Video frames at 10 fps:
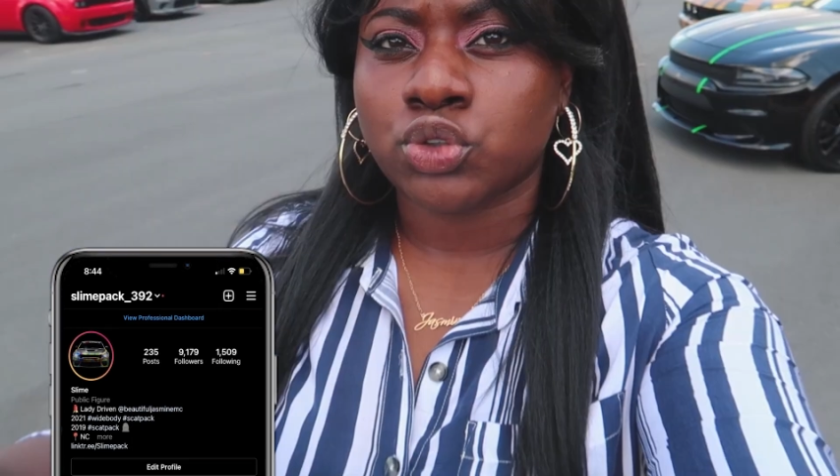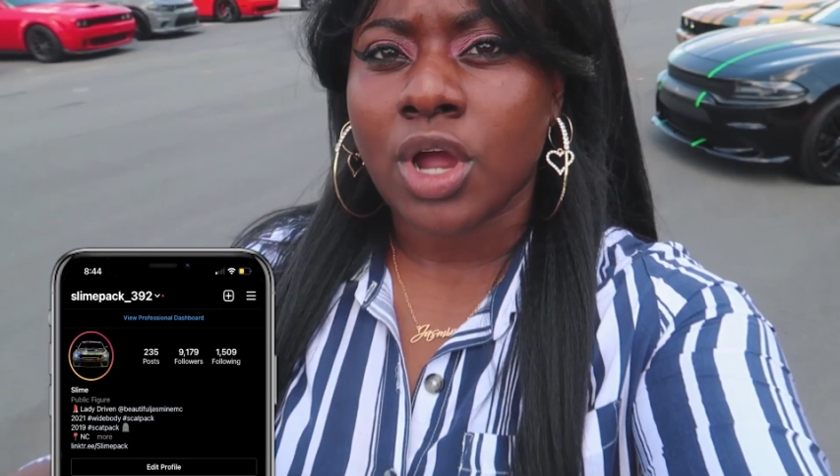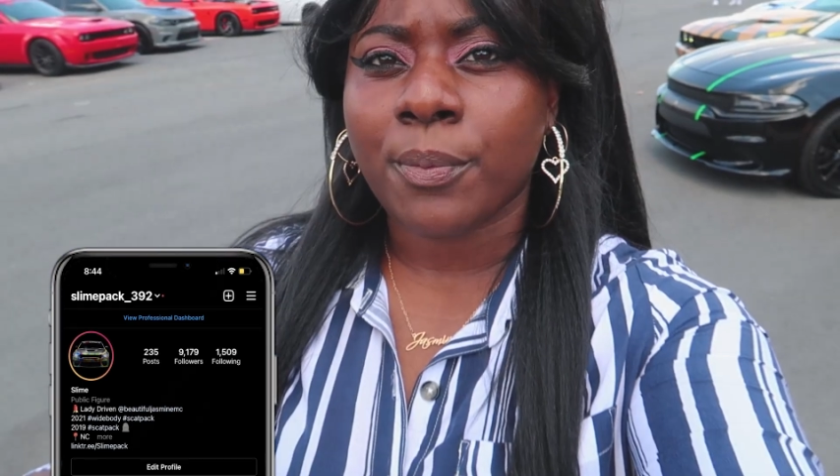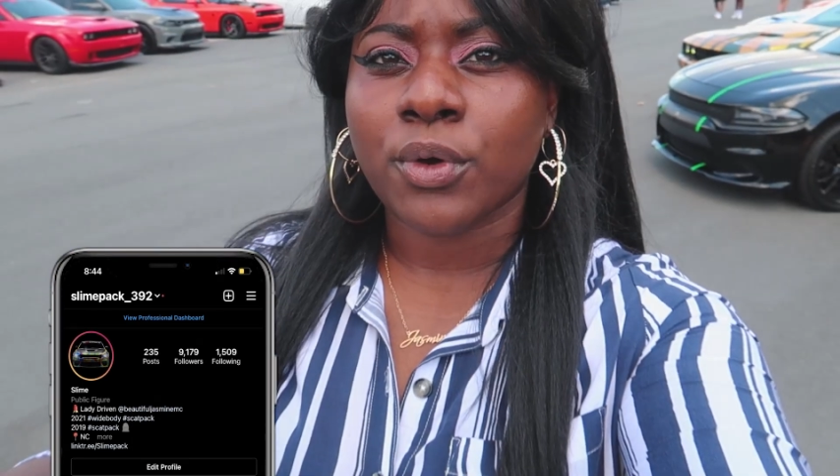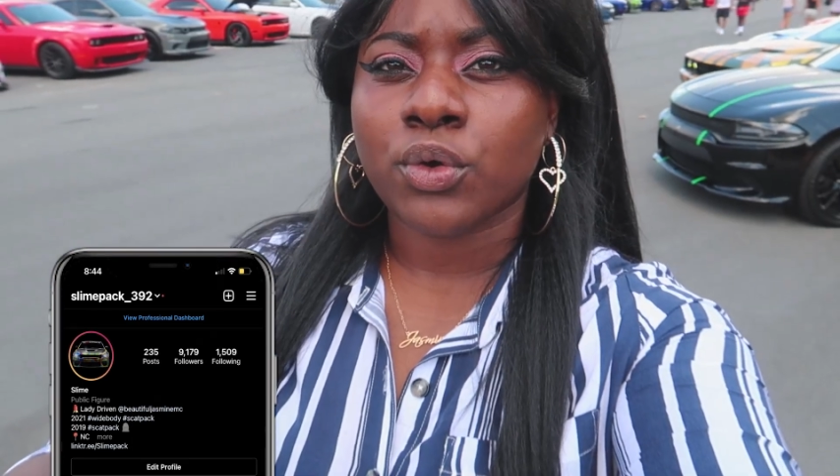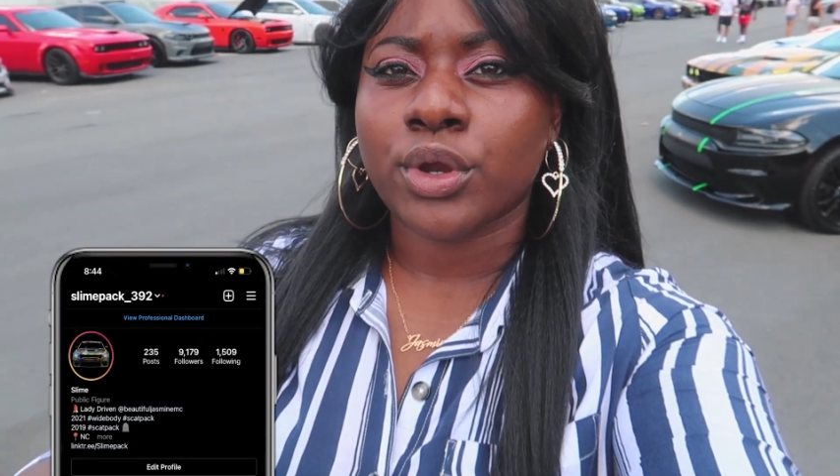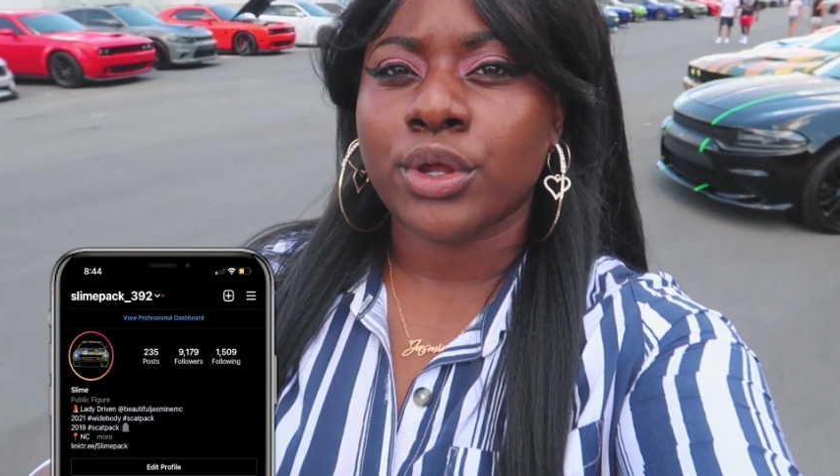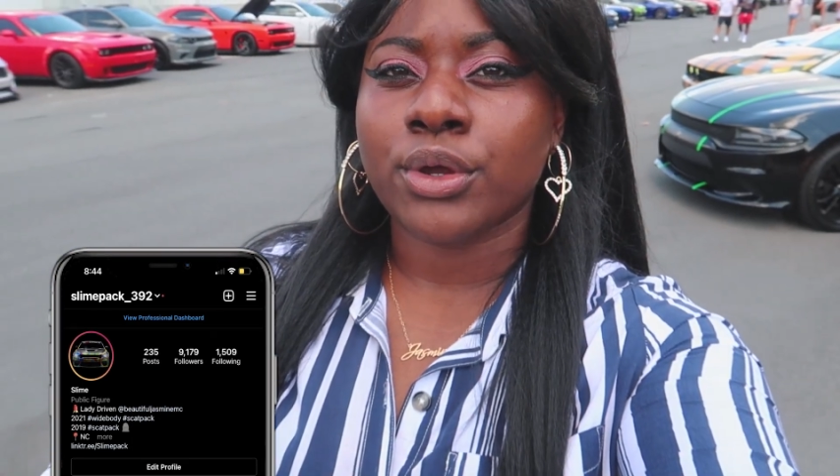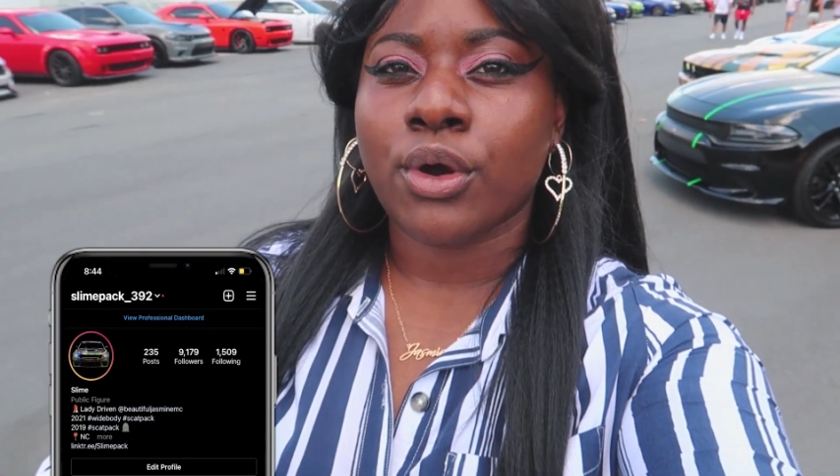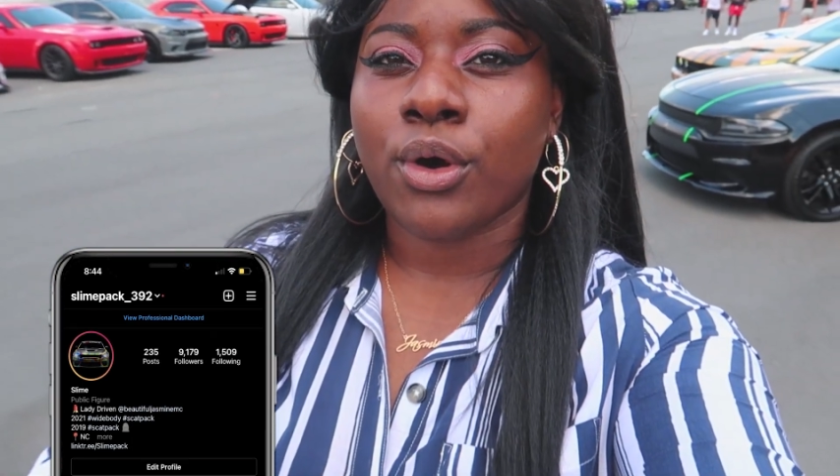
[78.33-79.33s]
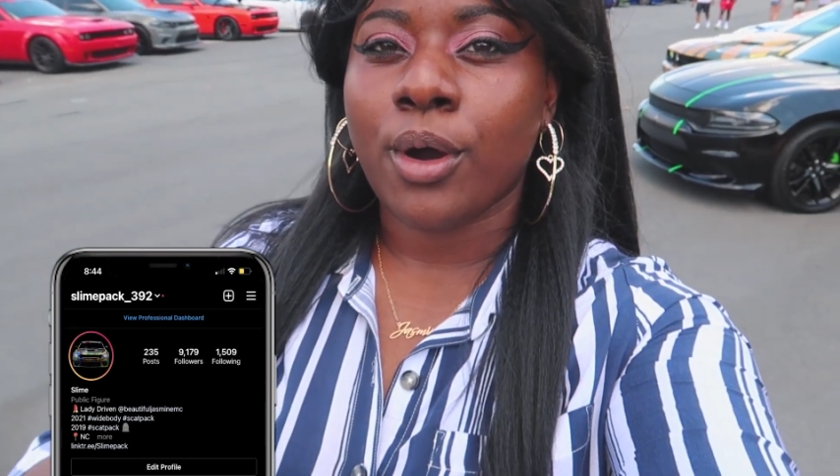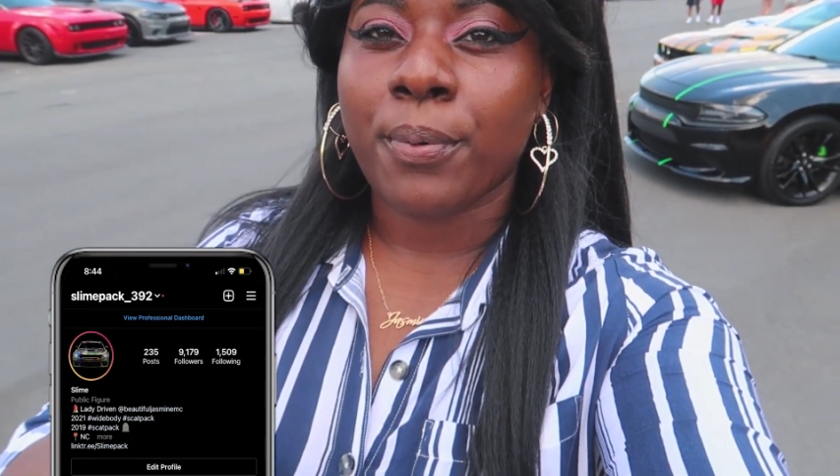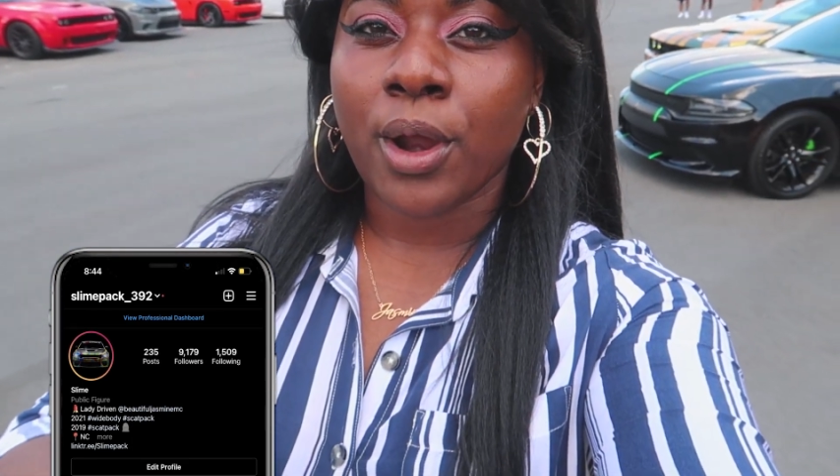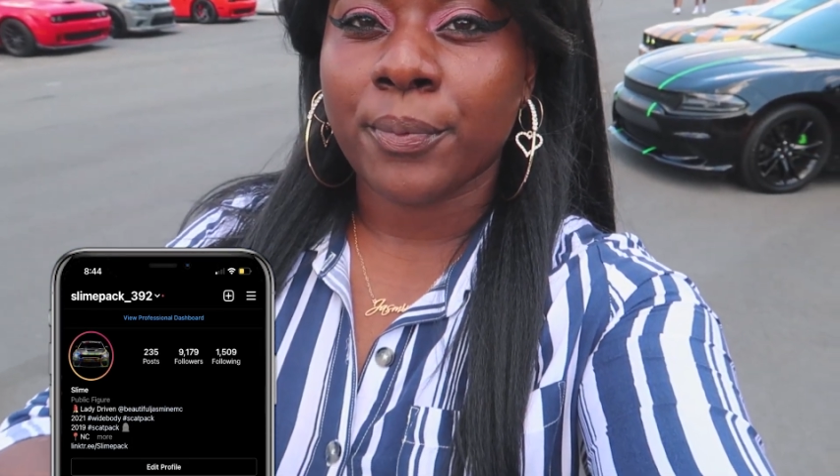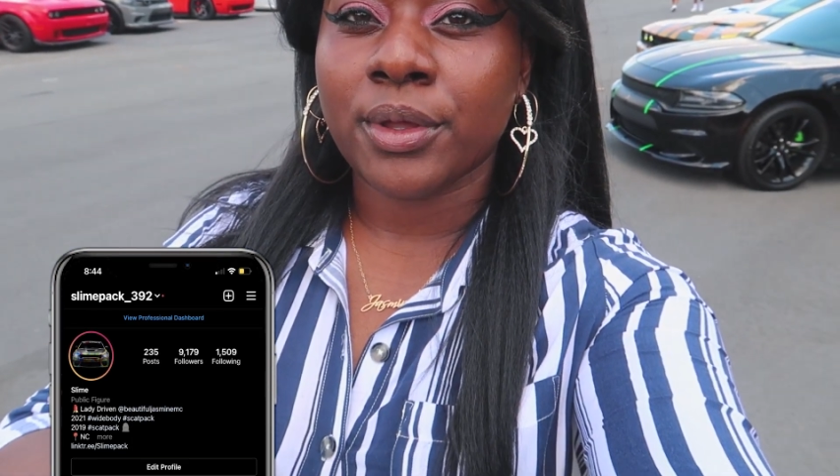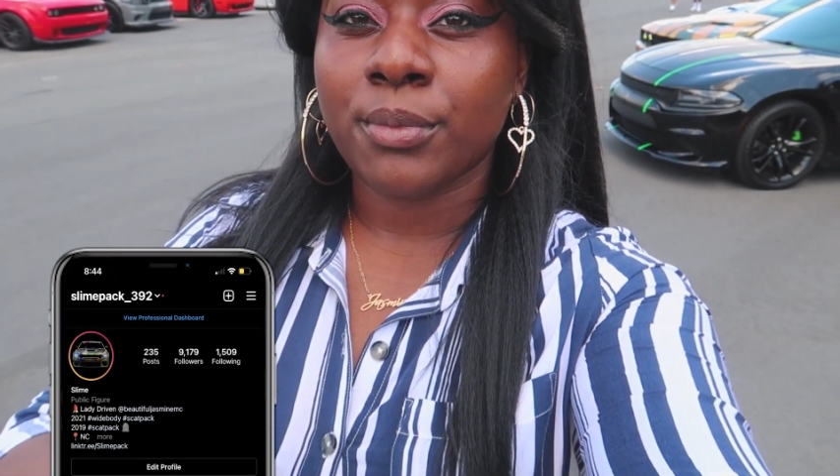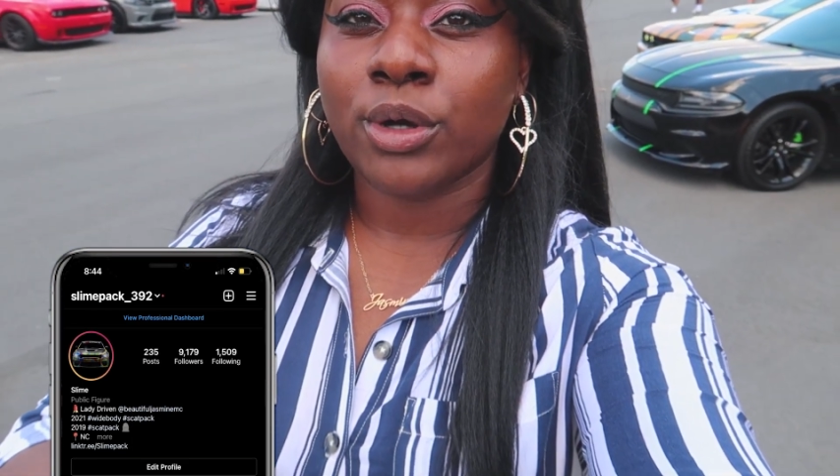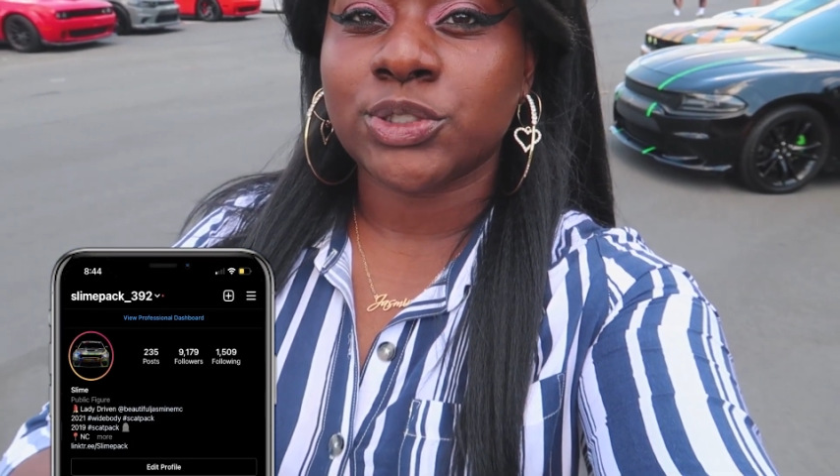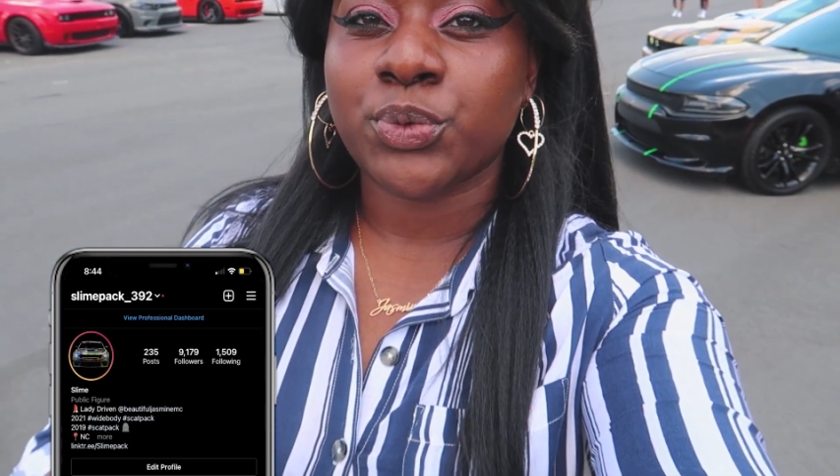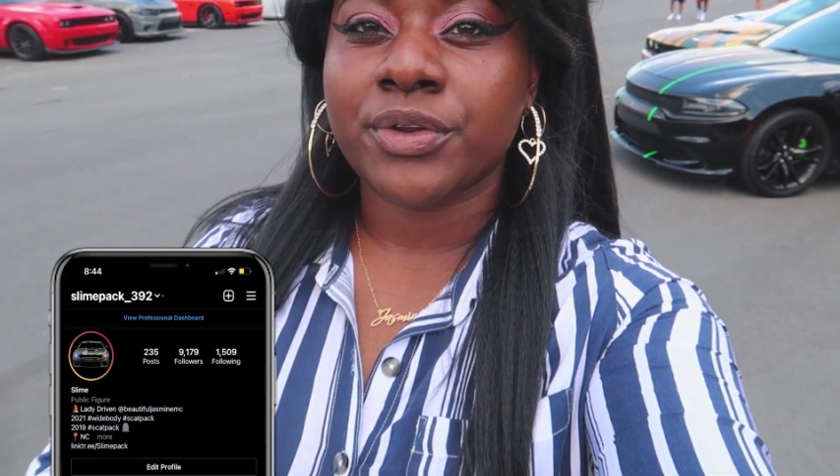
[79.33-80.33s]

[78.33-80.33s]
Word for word: Drop a green or purple emoji.